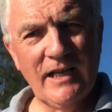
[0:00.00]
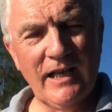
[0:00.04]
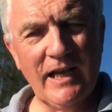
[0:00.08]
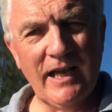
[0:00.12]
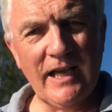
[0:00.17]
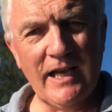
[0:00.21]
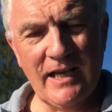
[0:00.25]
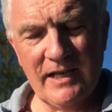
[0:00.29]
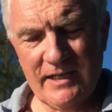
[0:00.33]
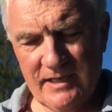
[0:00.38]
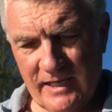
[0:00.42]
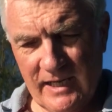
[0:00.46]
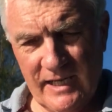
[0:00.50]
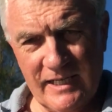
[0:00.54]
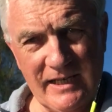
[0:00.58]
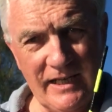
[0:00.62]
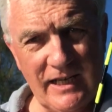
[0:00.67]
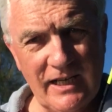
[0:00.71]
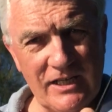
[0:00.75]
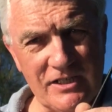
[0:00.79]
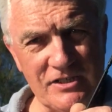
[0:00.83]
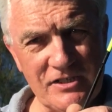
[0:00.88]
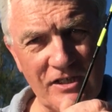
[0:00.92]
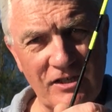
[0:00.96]
and it
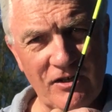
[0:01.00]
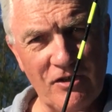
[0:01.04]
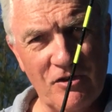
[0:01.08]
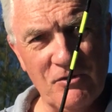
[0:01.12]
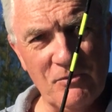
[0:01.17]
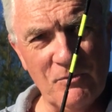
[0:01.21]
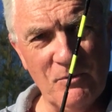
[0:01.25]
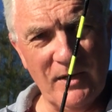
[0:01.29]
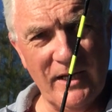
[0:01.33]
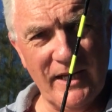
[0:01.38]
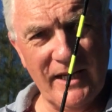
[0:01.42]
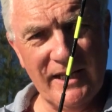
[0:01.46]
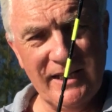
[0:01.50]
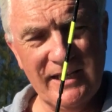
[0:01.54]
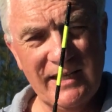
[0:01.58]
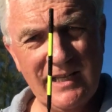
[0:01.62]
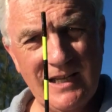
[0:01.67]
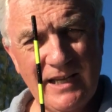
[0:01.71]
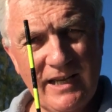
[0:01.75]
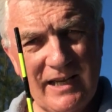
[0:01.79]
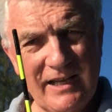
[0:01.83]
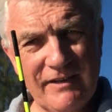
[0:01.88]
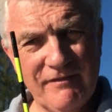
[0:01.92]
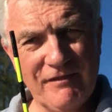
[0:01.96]
casts a long way,
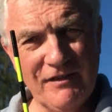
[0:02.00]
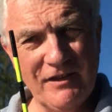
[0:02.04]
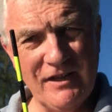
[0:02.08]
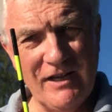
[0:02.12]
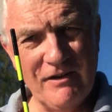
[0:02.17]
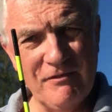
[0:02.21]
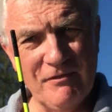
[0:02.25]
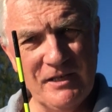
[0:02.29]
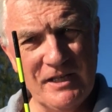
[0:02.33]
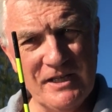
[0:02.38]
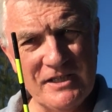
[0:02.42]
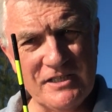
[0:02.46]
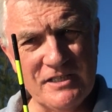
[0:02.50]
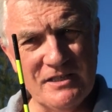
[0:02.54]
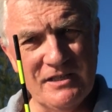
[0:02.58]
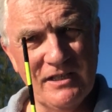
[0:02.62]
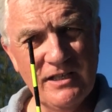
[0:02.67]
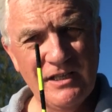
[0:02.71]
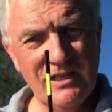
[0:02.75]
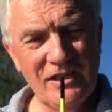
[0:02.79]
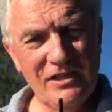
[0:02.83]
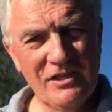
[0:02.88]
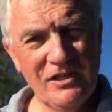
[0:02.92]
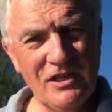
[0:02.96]
and for that reason
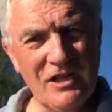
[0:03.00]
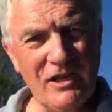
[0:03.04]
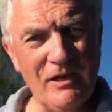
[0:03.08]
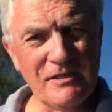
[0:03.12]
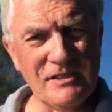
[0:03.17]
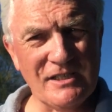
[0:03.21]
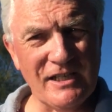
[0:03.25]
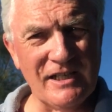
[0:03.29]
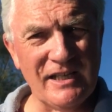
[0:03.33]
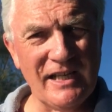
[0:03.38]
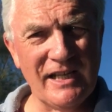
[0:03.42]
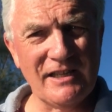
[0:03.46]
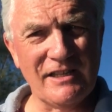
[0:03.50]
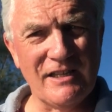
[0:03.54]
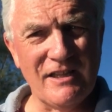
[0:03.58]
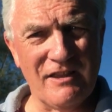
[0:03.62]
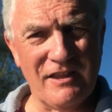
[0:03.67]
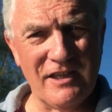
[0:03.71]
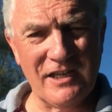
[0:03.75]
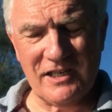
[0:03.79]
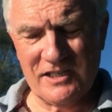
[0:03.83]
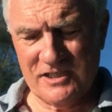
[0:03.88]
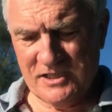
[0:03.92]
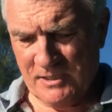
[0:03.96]
you're going to need the
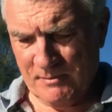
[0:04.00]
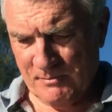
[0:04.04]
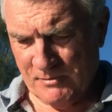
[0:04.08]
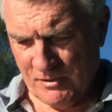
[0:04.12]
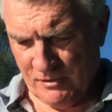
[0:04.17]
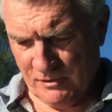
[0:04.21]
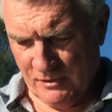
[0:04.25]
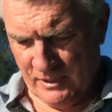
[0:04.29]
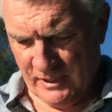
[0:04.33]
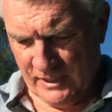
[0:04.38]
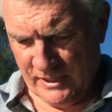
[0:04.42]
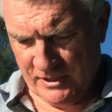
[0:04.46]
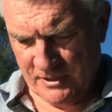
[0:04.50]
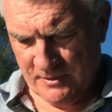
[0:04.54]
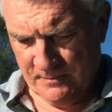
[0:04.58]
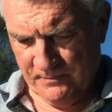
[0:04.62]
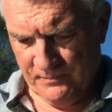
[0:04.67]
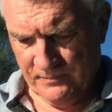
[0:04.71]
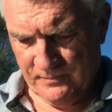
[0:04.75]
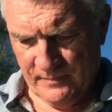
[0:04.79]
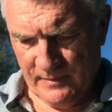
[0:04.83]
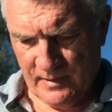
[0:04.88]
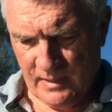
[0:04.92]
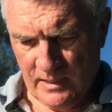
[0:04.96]
thicker tips on these.
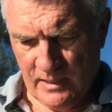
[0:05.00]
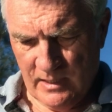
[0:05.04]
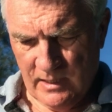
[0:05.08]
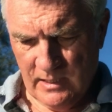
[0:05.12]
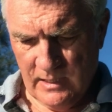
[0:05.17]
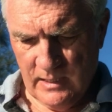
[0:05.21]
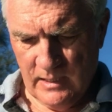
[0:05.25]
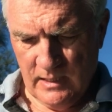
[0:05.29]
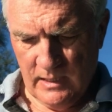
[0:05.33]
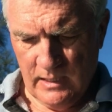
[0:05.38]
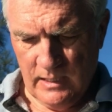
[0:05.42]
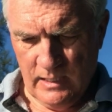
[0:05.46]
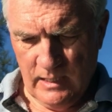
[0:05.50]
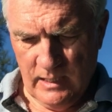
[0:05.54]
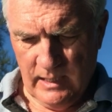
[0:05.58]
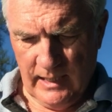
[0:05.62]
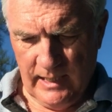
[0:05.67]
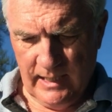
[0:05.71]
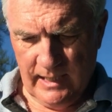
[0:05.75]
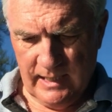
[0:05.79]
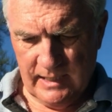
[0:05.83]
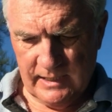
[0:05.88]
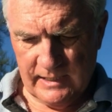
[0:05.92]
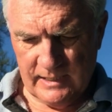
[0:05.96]

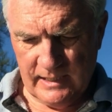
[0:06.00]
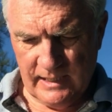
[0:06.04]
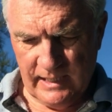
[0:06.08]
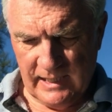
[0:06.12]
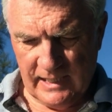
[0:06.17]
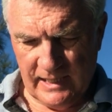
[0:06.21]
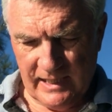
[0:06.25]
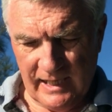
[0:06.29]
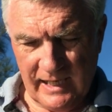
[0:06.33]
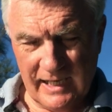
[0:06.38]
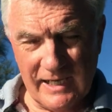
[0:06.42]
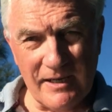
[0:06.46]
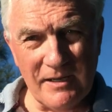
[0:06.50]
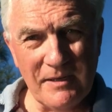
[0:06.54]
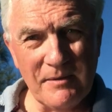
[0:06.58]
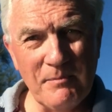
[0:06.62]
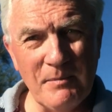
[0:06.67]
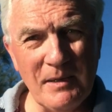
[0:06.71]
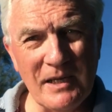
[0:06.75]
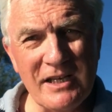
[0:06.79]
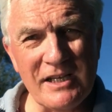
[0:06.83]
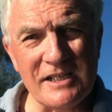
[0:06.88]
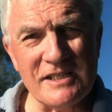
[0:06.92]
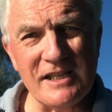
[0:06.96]
And again,
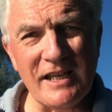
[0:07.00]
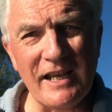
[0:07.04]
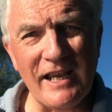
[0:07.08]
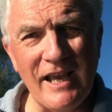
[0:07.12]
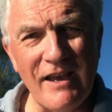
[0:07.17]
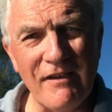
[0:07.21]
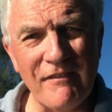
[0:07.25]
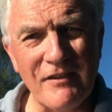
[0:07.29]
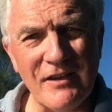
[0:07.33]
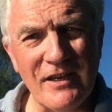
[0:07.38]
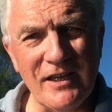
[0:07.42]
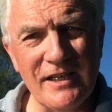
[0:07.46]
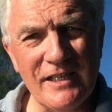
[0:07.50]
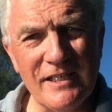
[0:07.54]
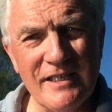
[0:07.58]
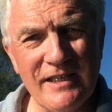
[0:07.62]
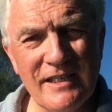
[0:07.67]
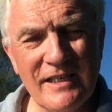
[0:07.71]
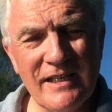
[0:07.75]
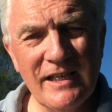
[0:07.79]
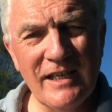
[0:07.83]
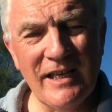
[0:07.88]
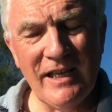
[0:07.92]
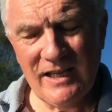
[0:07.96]
because they're heavier,
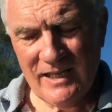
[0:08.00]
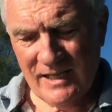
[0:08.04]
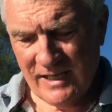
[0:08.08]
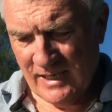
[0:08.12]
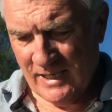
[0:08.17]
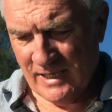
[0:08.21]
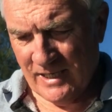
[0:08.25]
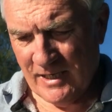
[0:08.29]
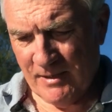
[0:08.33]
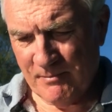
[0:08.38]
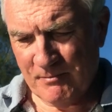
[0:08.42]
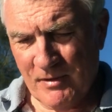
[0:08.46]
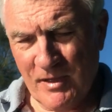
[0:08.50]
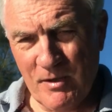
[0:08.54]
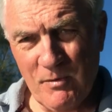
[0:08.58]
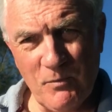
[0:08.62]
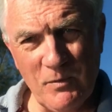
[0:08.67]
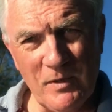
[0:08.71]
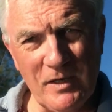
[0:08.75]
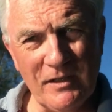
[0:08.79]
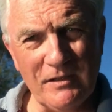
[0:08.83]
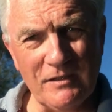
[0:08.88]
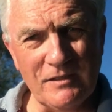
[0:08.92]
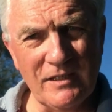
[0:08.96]
they
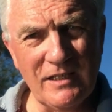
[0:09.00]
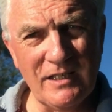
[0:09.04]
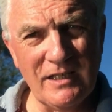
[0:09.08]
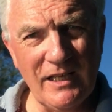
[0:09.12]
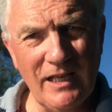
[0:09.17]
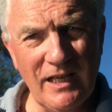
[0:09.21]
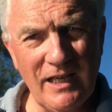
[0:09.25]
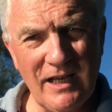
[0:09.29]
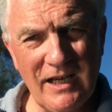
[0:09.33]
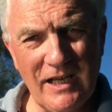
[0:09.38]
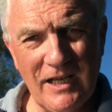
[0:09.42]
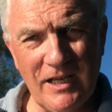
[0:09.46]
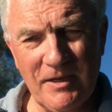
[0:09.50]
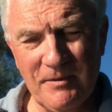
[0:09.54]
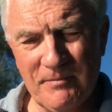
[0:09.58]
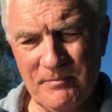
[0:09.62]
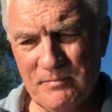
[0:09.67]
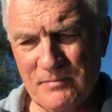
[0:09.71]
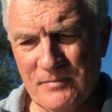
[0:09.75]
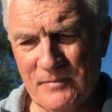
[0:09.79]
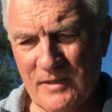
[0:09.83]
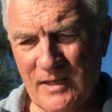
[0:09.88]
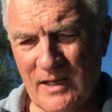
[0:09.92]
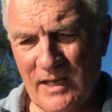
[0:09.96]
will,
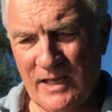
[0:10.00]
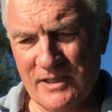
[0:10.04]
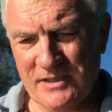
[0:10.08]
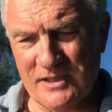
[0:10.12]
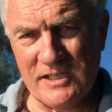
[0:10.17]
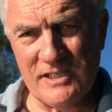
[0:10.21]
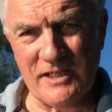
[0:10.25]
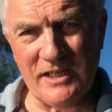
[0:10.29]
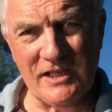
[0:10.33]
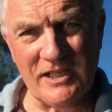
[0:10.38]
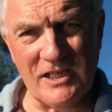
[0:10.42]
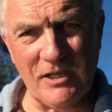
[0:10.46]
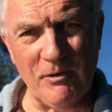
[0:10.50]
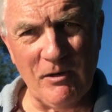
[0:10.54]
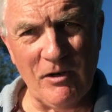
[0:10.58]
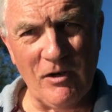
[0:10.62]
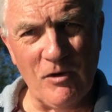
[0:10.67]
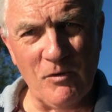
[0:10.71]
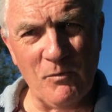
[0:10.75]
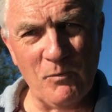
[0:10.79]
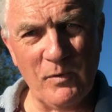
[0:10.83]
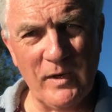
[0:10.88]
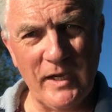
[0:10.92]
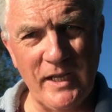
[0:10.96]
as I say, go a
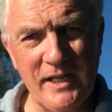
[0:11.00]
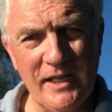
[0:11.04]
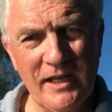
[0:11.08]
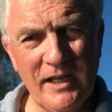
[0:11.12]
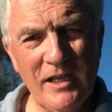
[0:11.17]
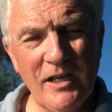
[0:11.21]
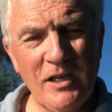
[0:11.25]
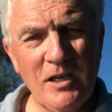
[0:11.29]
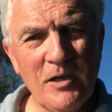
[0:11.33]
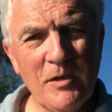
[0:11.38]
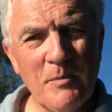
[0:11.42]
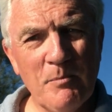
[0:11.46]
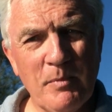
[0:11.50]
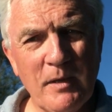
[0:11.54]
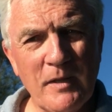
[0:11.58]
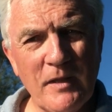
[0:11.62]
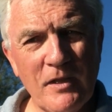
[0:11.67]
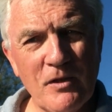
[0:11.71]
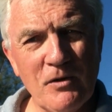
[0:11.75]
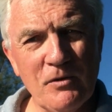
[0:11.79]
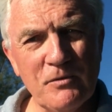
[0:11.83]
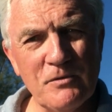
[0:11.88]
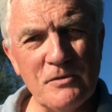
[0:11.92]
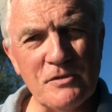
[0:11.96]
long way, but
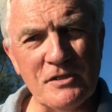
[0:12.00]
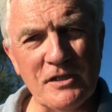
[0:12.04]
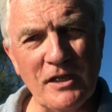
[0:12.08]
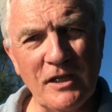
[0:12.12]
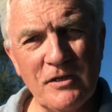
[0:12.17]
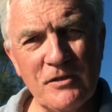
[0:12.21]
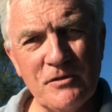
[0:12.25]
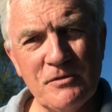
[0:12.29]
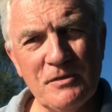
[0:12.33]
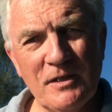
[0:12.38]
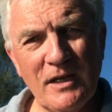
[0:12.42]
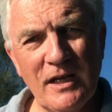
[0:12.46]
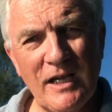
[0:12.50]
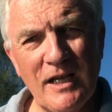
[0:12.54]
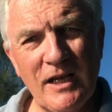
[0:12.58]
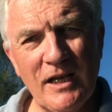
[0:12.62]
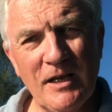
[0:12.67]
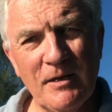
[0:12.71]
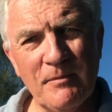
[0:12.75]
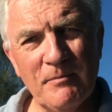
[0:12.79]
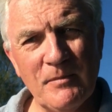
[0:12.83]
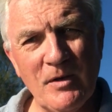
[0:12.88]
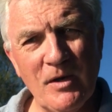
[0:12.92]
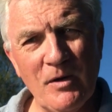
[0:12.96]
they also
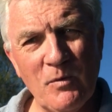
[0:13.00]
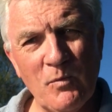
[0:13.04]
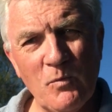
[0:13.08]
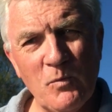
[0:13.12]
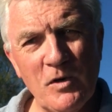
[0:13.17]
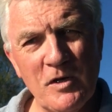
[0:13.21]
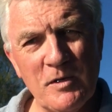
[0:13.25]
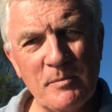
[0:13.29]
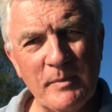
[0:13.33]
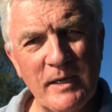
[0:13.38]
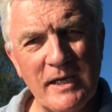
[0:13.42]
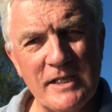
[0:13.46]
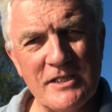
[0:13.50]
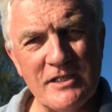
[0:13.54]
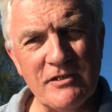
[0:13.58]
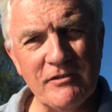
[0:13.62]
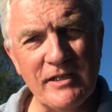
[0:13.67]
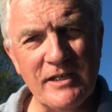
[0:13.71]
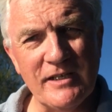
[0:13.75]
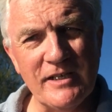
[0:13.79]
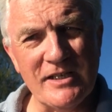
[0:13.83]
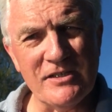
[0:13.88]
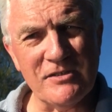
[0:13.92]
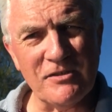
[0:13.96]
work better
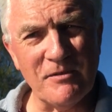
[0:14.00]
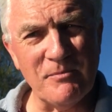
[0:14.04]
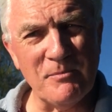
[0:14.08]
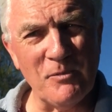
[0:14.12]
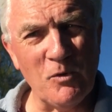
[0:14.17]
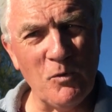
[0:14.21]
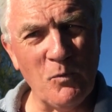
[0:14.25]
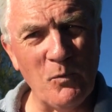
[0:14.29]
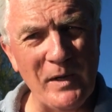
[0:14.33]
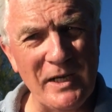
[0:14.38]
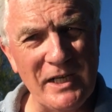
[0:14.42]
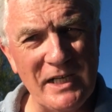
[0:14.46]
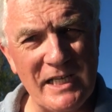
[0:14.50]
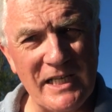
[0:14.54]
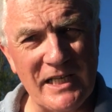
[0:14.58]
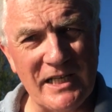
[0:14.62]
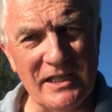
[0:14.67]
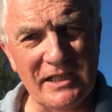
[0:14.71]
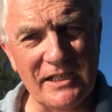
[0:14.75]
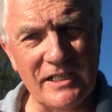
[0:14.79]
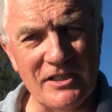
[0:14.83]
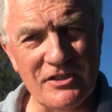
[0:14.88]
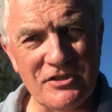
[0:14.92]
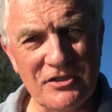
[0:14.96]
in the sort of more windy
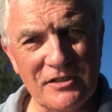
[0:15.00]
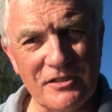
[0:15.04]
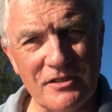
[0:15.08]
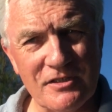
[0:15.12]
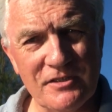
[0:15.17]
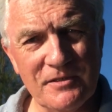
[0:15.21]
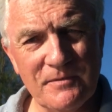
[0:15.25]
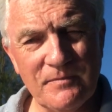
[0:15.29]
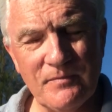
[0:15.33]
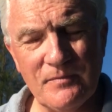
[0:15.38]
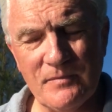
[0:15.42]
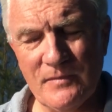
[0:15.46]
conditions.